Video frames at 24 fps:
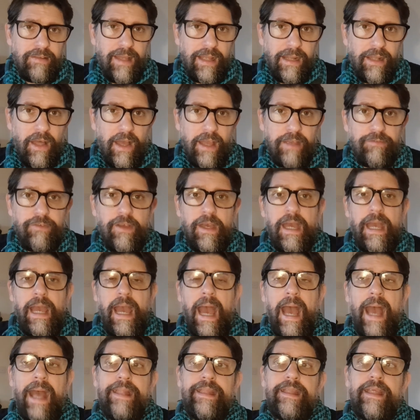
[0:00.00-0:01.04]
life,
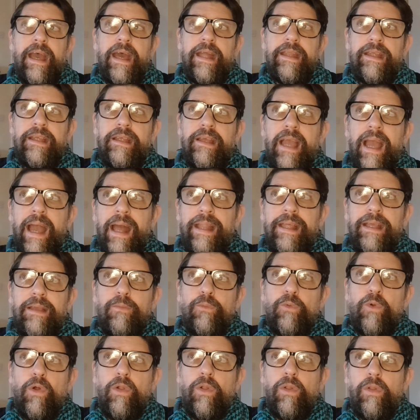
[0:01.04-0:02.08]
and it
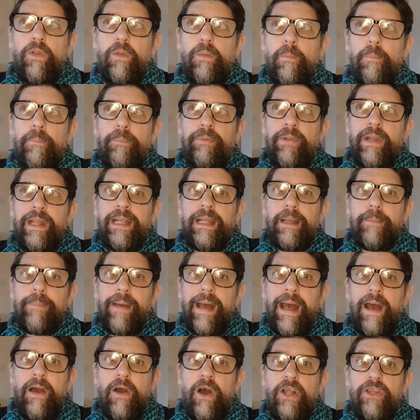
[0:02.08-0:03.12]
will bring
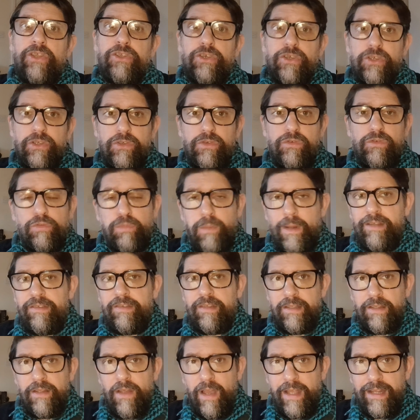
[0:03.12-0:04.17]
about a new
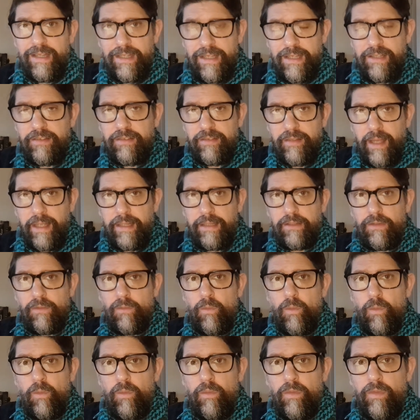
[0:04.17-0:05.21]
29-year
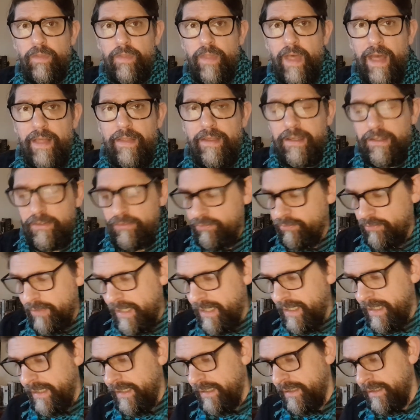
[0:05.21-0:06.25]
cycle that is
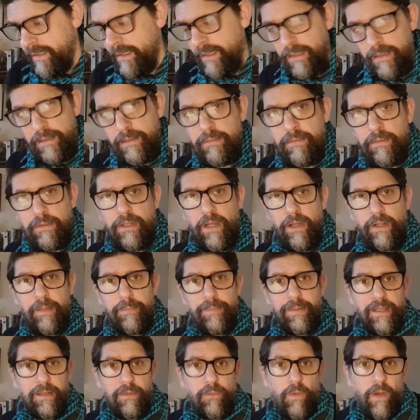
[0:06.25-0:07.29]
really going to
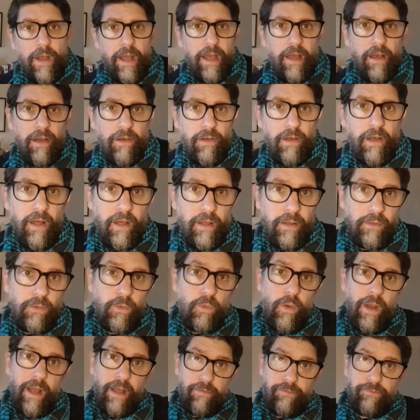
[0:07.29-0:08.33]
be quite
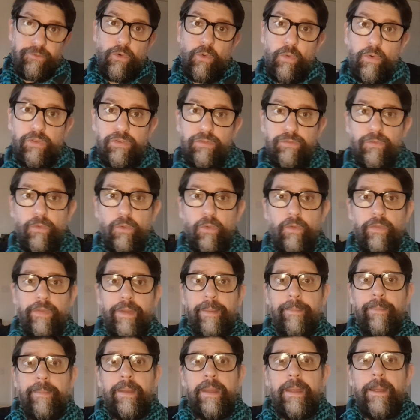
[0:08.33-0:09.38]
a force for them.